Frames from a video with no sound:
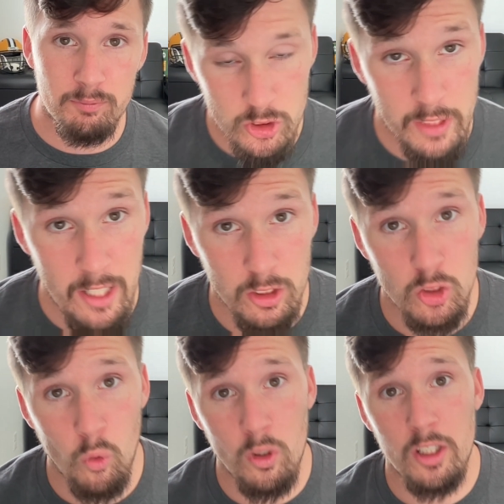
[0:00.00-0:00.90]
So now the
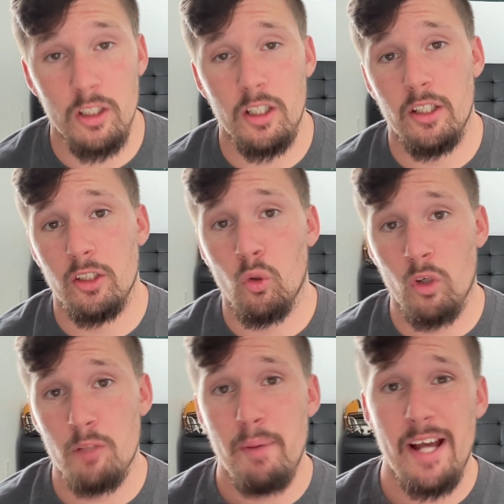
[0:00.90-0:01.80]

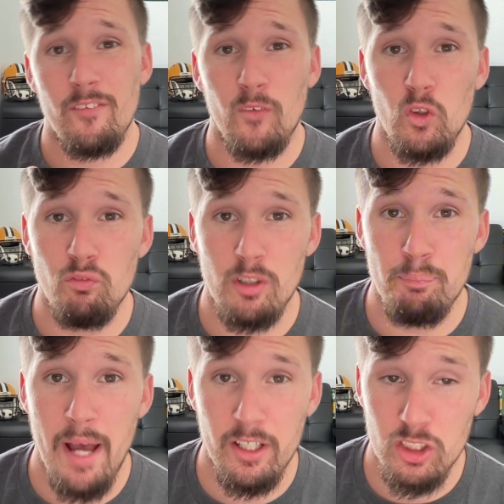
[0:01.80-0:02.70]
cornerback room for the
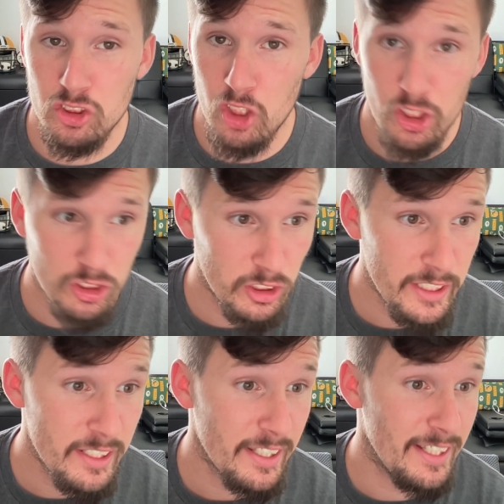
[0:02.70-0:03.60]
Packers
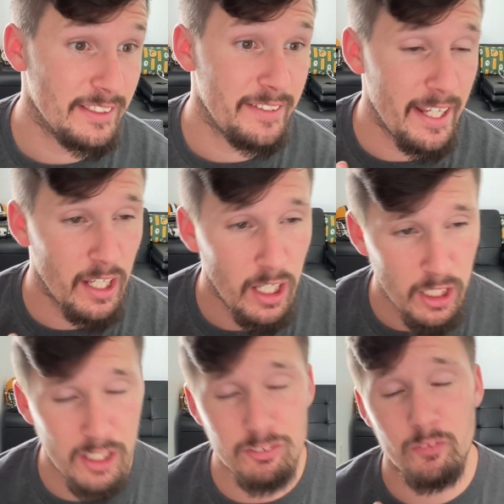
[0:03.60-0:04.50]
currently is Nate Hobbs.